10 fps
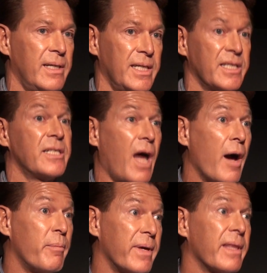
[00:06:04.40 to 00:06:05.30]

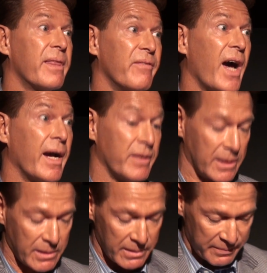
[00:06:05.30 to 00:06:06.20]
Stop the
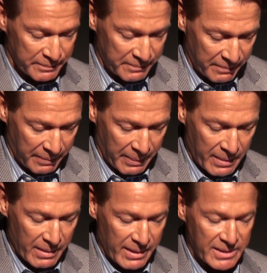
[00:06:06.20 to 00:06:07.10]
virus.
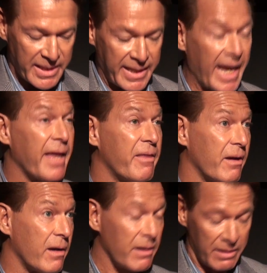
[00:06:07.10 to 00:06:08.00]

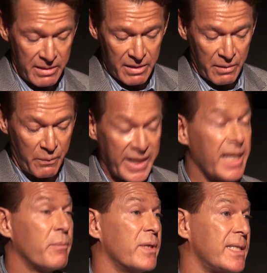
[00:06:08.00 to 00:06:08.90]
Together, we
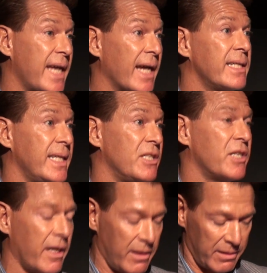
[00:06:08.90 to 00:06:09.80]
can protect each
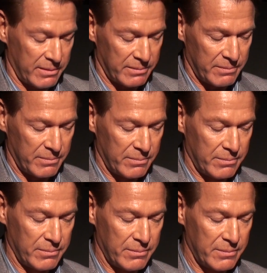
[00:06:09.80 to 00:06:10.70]
other.
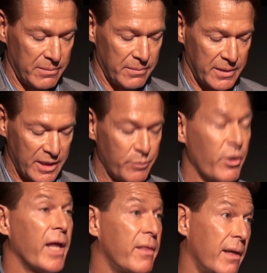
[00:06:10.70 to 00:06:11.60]

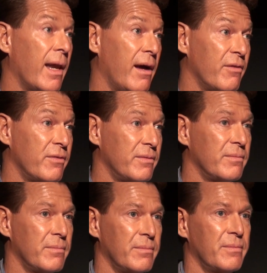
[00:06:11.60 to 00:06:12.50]
Spread the love.
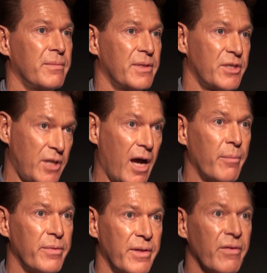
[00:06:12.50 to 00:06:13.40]

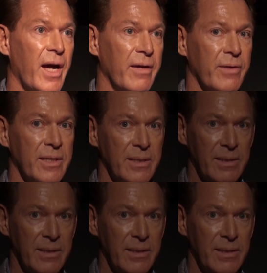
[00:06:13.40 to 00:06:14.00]
Stop the virus.